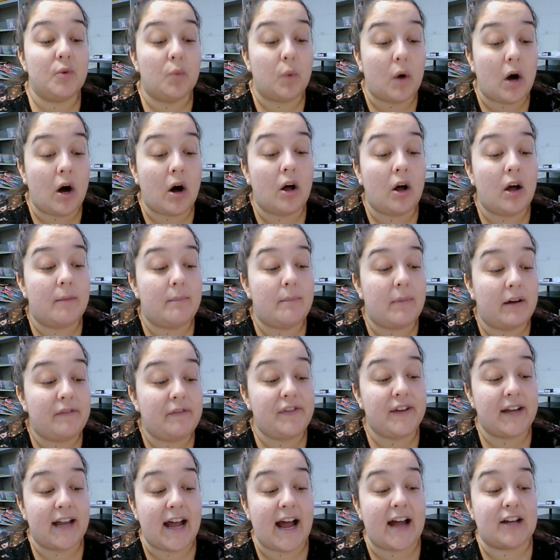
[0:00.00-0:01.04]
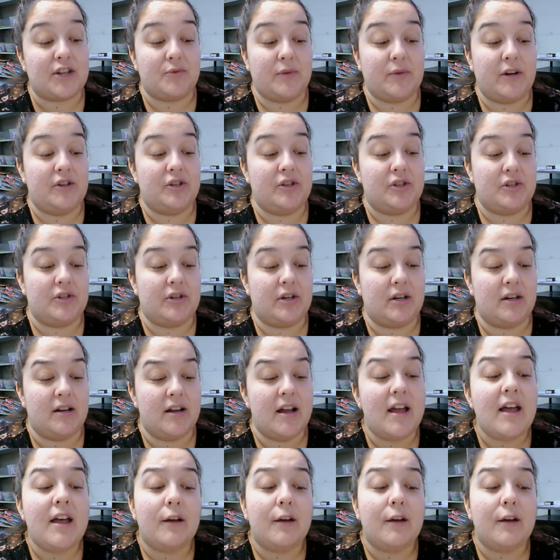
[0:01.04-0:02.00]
wall above the cash register.